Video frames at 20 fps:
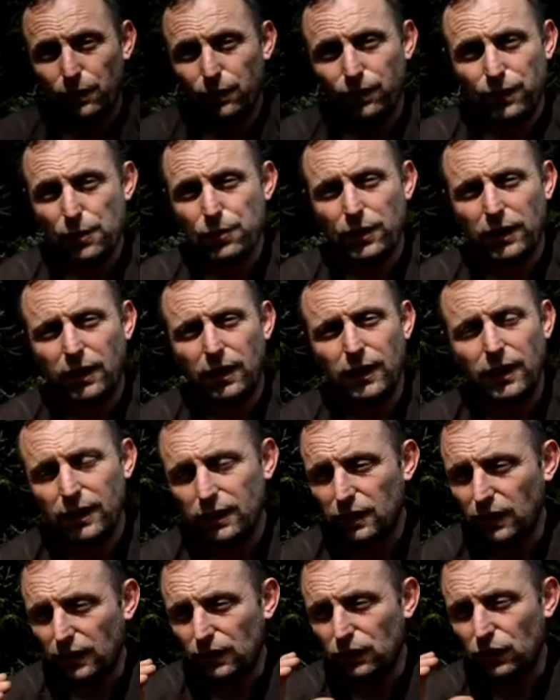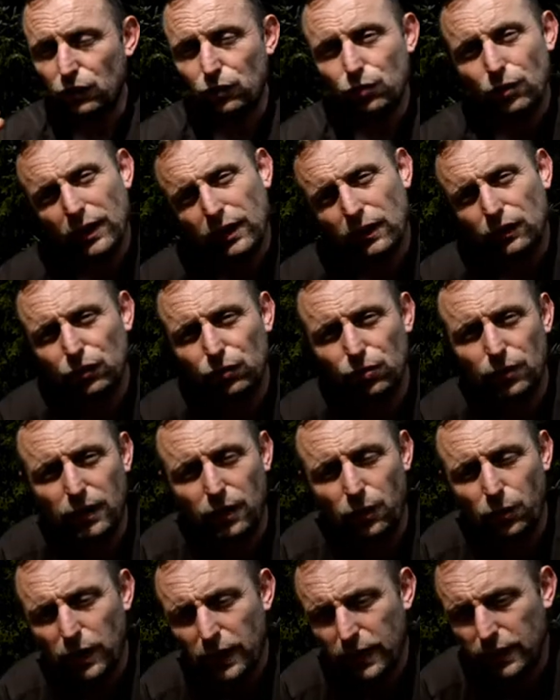very clear and you can just drink it straight
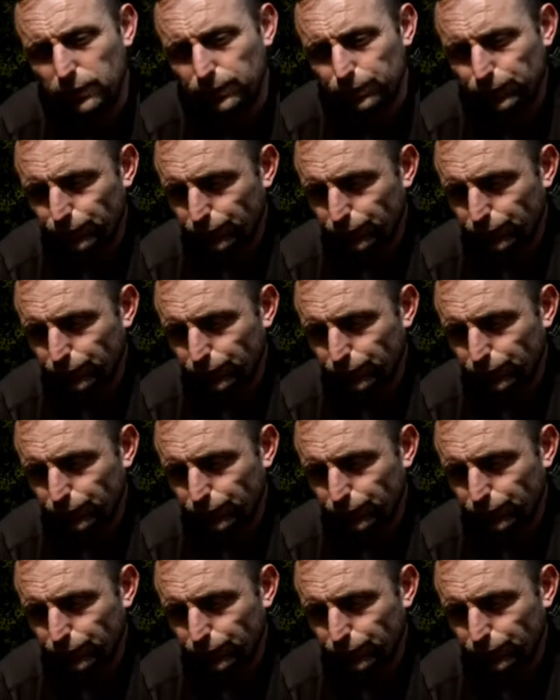away.